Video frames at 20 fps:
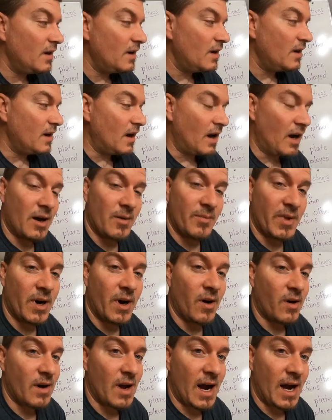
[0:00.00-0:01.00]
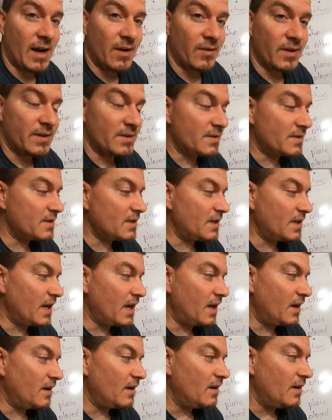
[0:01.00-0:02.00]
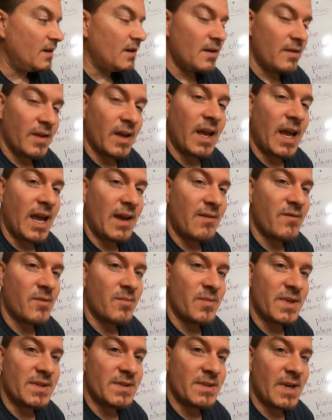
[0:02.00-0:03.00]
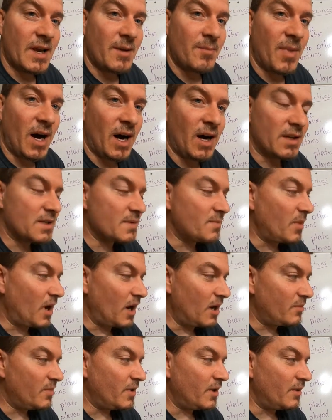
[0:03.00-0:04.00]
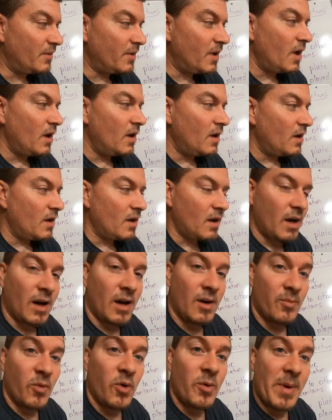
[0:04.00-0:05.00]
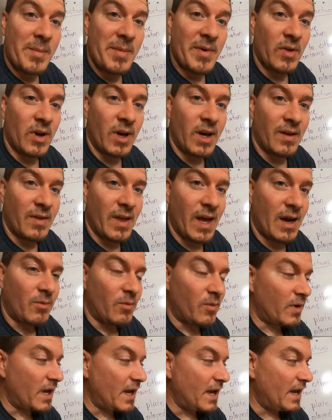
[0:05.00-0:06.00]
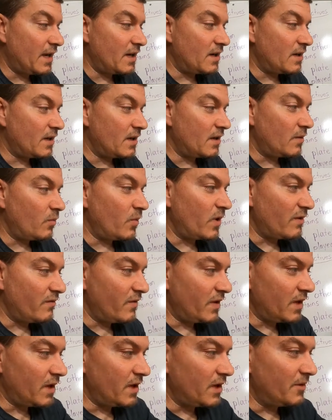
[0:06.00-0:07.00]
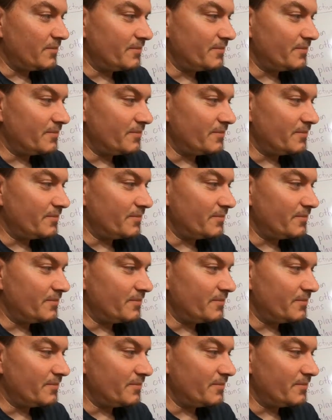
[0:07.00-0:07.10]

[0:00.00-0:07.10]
that aren't islands today that came from this same hotspot. But we'll maybe look at that when I edit it and we video.